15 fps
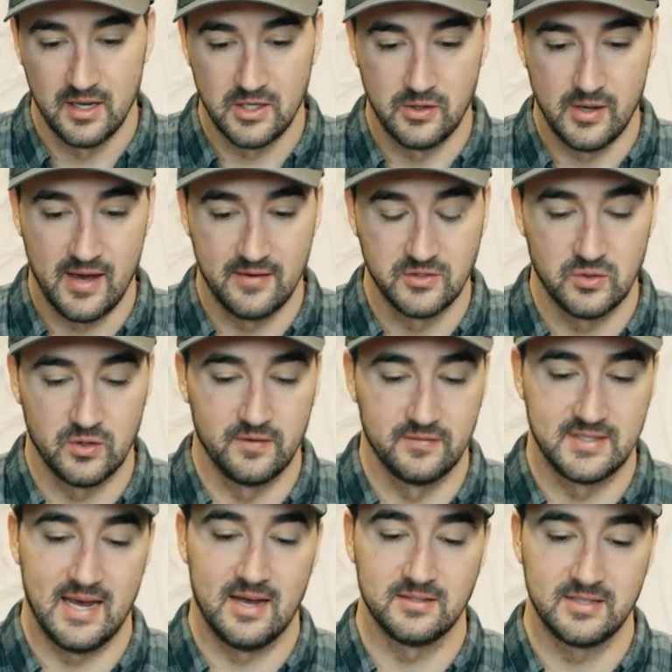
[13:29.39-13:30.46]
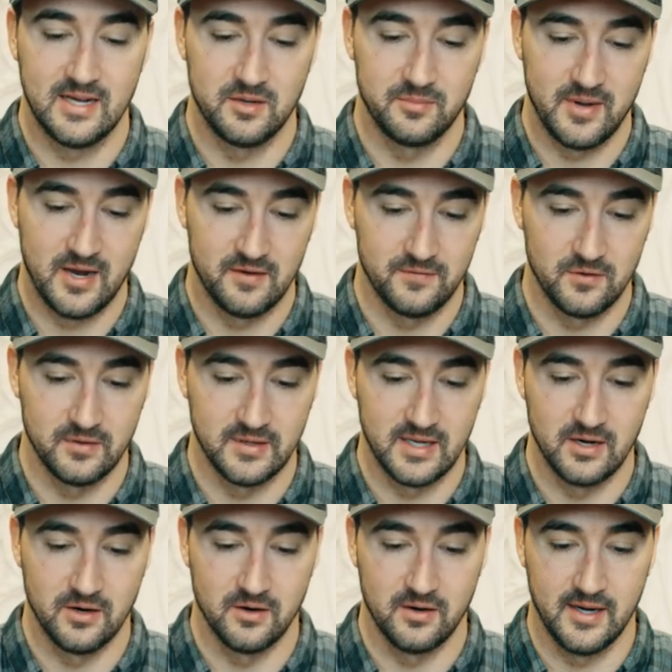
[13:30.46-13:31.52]
You have sort of downtown Bountiful
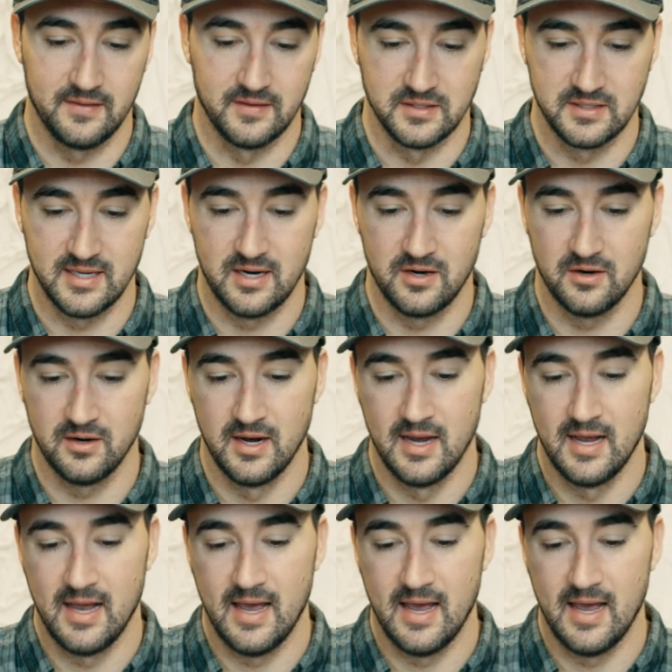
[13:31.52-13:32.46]
here in the center.